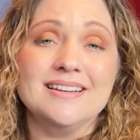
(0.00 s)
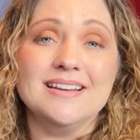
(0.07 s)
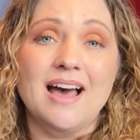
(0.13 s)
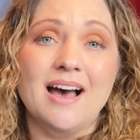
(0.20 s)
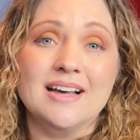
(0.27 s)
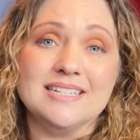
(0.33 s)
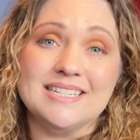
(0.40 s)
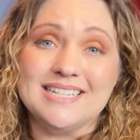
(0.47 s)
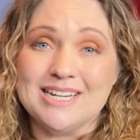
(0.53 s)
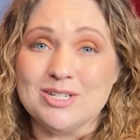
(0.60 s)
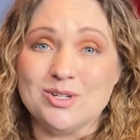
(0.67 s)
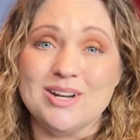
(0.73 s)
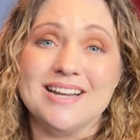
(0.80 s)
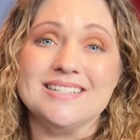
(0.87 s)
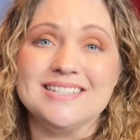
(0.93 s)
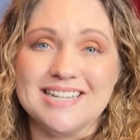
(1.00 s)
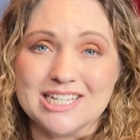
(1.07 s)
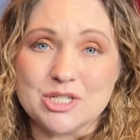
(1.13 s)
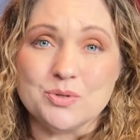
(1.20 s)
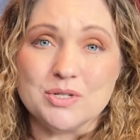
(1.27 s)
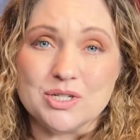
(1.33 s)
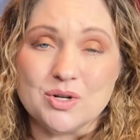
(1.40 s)
standardized
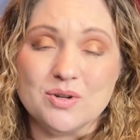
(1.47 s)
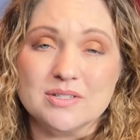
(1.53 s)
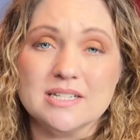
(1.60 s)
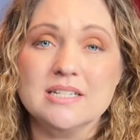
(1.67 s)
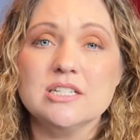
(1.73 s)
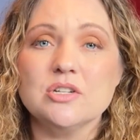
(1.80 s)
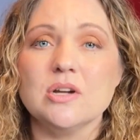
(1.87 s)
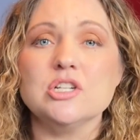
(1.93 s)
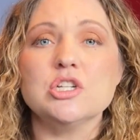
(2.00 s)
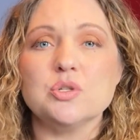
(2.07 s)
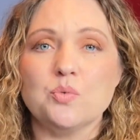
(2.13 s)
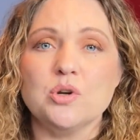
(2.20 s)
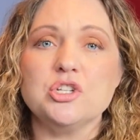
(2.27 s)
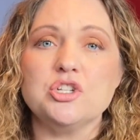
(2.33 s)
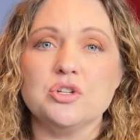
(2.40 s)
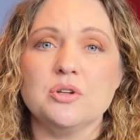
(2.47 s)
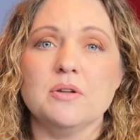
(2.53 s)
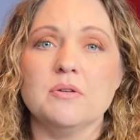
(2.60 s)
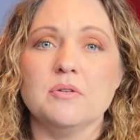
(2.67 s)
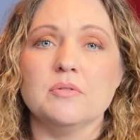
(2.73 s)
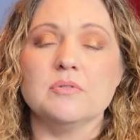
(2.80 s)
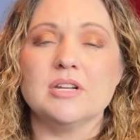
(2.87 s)
test results. So I just want you
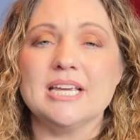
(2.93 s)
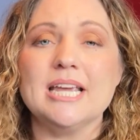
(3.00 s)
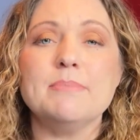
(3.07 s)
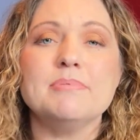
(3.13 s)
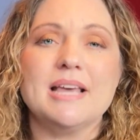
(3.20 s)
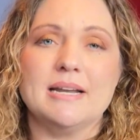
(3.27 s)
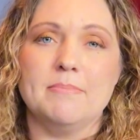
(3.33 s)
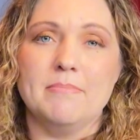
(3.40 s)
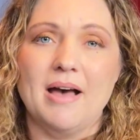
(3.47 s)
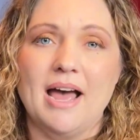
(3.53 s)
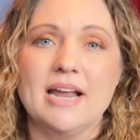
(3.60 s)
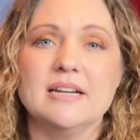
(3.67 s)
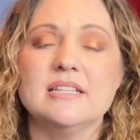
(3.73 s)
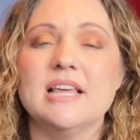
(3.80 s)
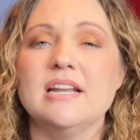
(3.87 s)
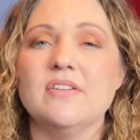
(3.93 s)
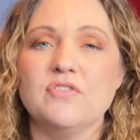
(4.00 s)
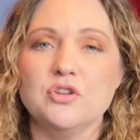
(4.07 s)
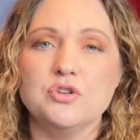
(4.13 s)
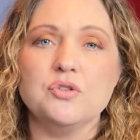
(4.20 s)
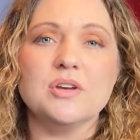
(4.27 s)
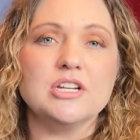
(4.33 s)
to keep that in mind, that if you
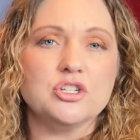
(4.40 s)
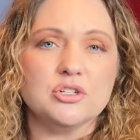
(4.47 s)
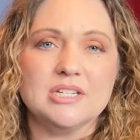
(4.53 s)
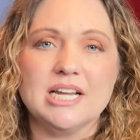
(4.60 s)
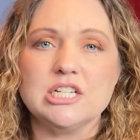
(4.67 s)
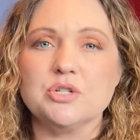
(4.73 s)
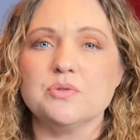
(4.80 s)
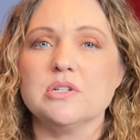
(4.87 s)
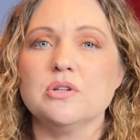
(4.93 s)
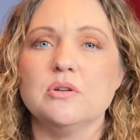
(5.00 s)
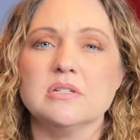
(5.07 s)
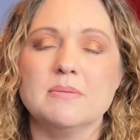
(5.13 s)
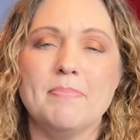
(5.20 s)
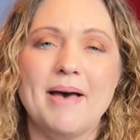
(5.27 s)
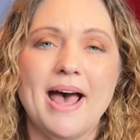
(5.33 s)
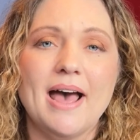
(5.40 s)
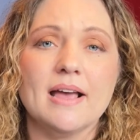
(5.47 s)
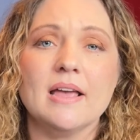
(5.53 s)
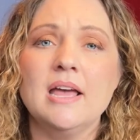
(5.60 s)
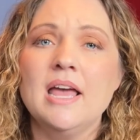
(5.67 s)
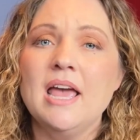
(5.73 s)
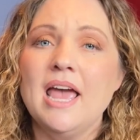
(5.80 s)
do get your test results back
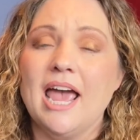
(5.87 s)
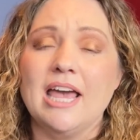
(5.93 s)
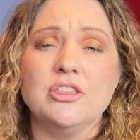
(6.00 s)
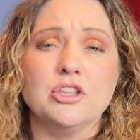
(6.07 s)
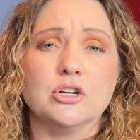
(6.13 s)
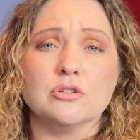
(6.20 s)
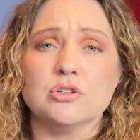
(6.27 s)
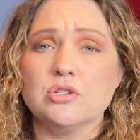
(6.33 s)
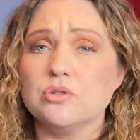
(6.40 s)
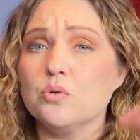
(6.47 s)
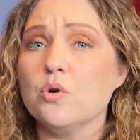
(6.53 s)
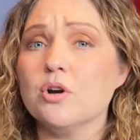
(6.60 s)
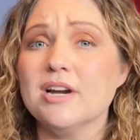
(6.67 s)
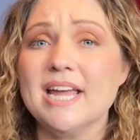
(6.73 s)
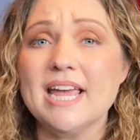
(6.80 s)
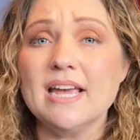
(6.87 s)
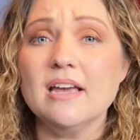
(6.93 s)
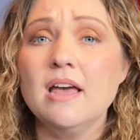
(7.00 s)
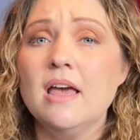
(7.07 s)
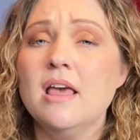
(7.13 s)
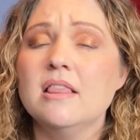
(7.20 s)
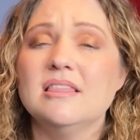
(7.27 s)
and they're soaring,
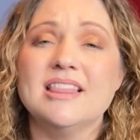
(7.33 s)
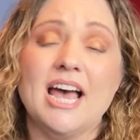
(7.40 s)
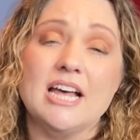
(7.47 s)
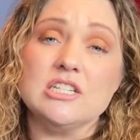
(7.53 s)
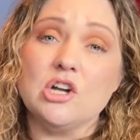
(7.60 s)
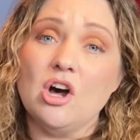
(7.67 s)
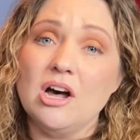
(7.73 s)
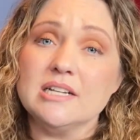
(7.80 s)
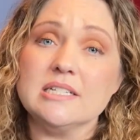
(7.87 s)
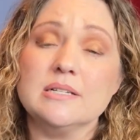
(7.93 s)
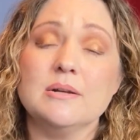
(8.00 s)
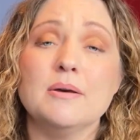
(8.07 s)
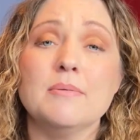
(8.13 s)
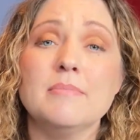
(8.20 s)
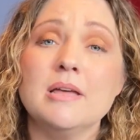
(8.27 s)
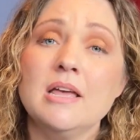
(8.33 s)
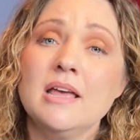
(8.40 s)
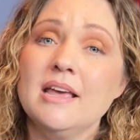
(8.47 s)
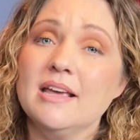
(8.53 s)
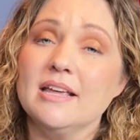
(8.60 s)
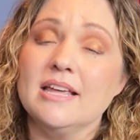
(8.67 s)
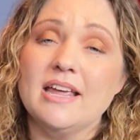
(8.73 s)
that's awesome.
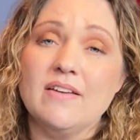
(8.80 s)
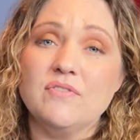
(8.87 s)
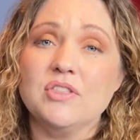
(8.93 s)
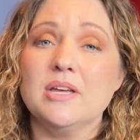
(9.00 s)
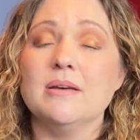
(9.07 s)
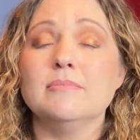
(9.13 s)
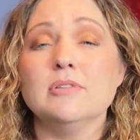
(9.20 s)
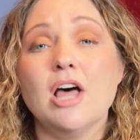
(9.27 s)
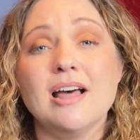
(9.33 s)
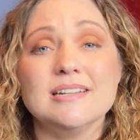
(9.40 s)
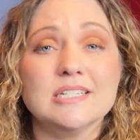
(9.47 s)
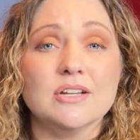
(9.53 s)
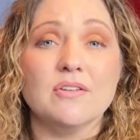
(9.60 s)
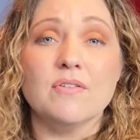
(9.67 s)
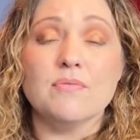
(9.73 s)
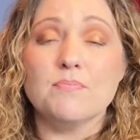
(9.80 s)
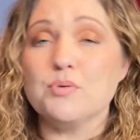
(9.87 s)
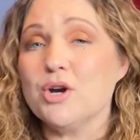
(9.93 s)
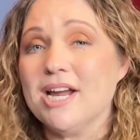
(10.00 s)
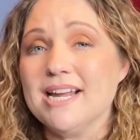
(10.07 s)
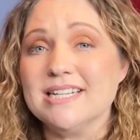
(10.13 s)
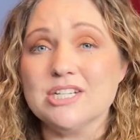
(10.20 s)
Give them lots of
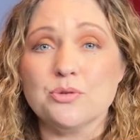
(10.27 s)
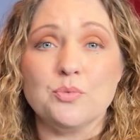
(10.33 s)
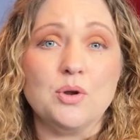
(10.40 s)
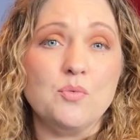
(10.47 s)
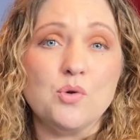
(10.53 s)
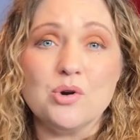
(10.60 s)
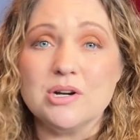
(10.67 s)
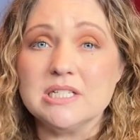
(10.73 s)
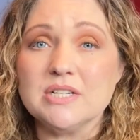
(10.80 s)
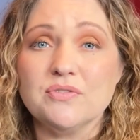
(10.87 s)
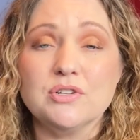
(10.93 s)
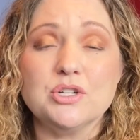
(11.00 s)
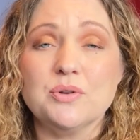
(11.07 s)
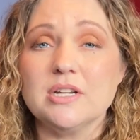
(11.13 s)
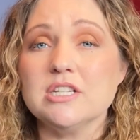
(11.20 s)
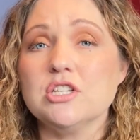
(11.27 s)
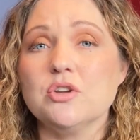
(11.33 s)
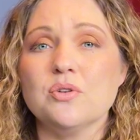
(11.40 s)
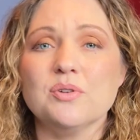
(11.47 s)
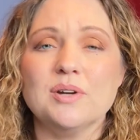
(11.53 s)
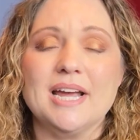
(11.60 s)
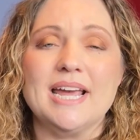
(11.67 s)
praise and rewards for doing so
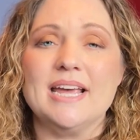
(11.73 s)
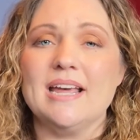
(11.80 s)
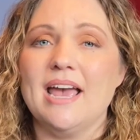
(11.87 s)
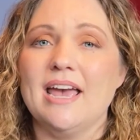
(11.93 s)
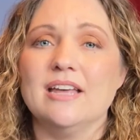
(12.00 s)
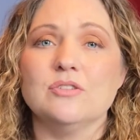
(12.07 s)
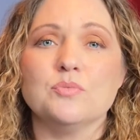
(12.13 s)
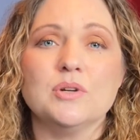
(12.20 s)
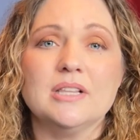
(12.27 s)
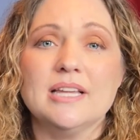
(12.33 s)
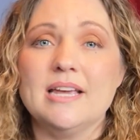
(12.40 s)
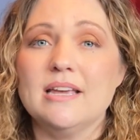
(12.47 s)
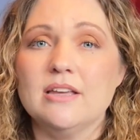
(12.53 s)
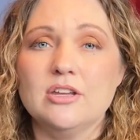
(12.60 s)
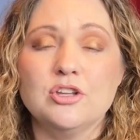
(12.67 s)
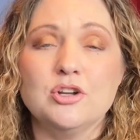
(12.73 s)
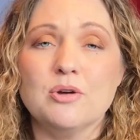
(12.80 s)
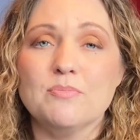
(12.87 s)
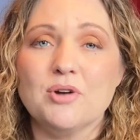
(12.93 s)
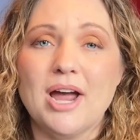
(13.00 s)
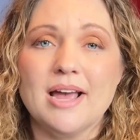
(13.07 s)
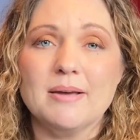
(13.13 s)
great and really,
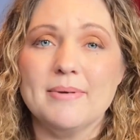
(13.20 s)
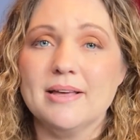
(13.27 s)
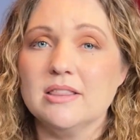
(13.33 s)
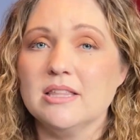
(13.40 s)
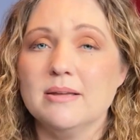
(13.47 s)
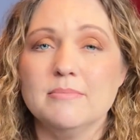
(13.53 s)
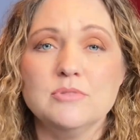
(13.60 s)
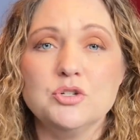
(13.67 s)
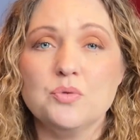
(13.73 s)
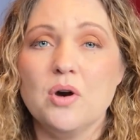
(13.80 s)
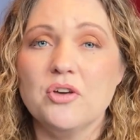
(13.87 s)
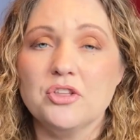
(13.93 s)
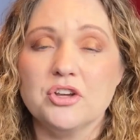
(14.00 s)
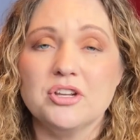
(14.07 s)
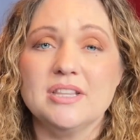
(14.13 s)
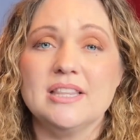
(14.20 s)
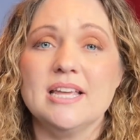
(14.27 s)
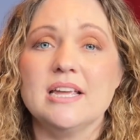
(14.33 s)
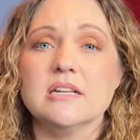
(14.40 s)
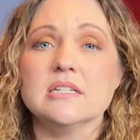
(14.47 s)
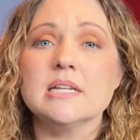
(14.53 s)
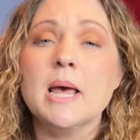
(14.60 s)
brag about them, do all the good
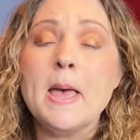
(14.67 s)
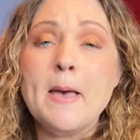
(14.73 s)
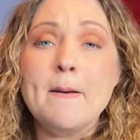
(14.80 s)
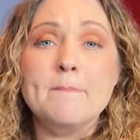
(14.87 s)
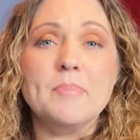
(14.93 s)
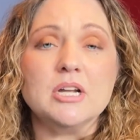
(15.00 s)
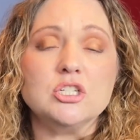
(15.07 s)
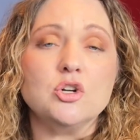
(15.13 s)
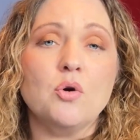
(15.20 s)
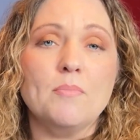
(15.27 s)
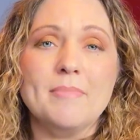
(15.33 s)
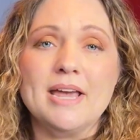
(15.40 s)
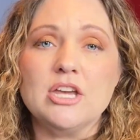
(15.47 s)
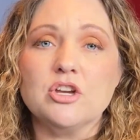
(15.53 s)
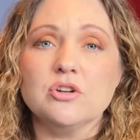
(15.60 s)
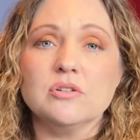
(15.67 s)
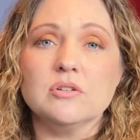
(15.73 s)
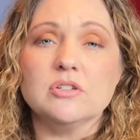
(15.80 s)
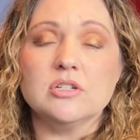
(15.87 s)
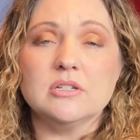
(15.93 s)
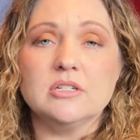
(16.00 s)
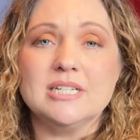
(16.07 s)
things, but don't make your
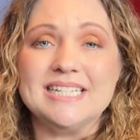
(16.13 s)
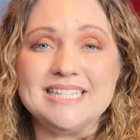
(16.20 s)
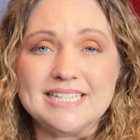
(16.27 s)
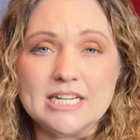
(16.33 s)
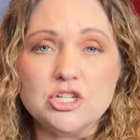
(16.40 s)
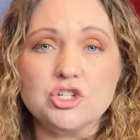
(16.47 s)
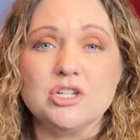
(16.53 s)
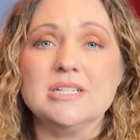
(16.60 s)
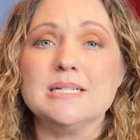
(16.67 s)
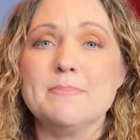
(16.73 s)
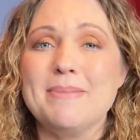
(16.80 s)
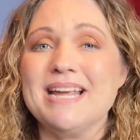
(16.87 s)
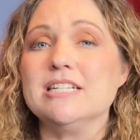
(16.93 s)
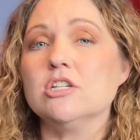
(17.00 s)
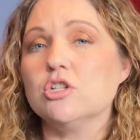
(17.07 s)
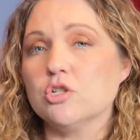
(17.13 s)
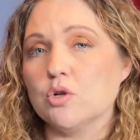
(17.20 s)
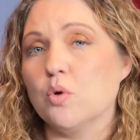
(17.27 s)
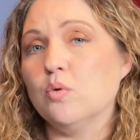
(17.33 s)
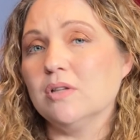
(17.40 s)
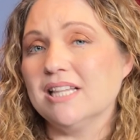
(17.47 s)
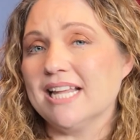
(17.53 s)
decisions based
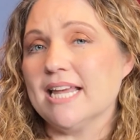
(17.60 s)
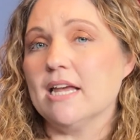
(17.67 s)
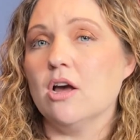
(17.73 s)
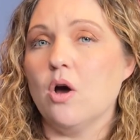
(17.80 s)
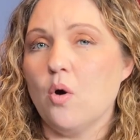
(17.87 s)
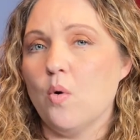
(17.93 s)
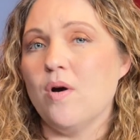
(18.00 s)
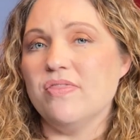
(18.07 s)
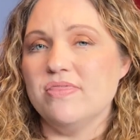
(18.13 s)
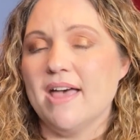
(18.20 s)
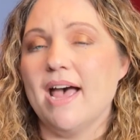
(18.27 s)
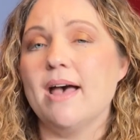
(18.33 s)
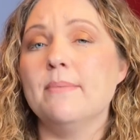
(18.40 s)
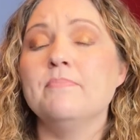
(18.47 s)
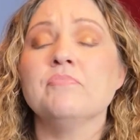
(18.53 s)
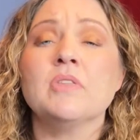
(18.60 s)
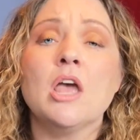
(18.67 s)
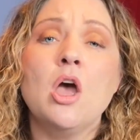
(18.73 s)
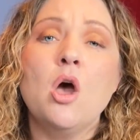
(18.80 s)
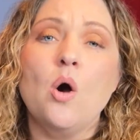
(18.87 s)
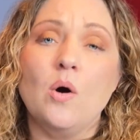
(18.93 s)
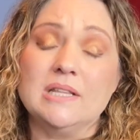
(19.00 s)
solely on that.
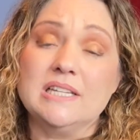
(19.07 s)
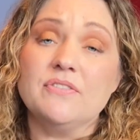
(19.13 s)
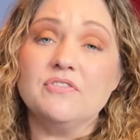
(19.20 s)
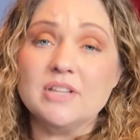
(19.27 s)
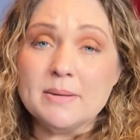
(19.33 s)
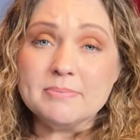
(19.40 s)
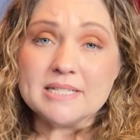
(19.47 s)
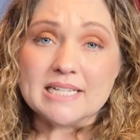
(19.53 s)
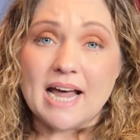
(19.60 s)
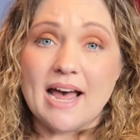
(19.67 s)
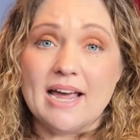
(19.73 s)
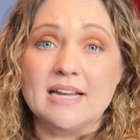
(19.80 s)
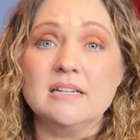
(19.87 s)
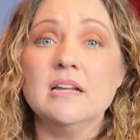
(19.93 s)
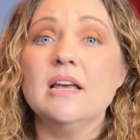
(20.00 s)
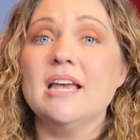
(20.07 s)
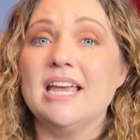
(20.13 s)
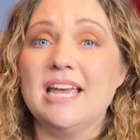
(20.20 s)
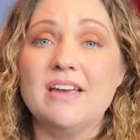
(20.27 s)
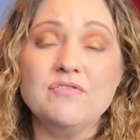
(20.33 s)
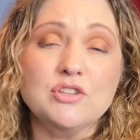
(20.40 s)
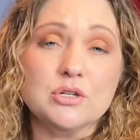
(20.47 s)
On the flip side,
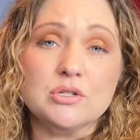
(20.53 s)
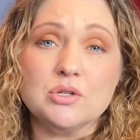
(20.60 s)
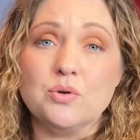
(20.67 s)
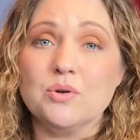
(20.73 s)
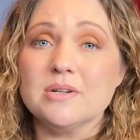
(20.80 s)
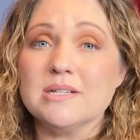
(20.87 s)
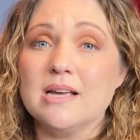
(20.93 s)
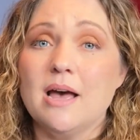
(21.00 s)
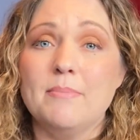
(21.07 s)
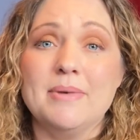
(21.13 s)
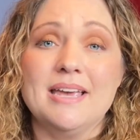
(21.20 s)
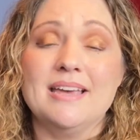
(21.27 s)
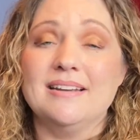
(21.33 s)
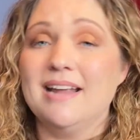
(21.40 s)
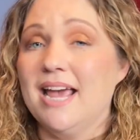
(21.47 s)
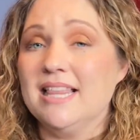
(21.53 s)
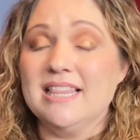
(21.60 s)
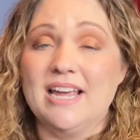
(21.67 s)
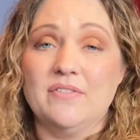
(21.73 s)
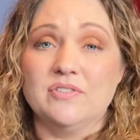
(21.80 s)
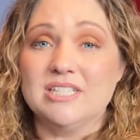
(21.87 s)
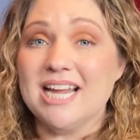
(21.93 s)
if their scores come in and
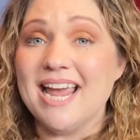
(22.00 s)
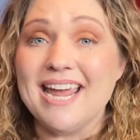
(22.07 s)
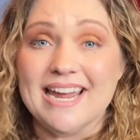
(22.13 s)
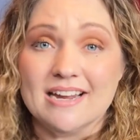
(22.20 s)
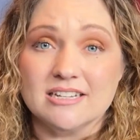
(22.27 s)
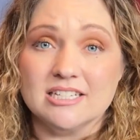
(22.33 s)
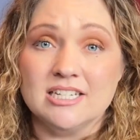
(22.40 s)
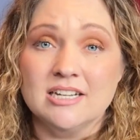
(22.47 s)
they've tanked,